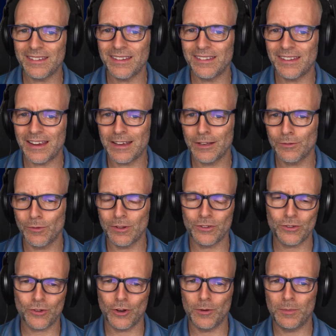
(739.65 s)
The second
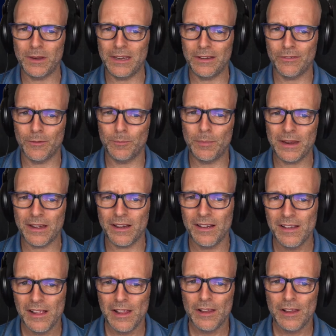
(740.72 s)
one's gonna be even bigger.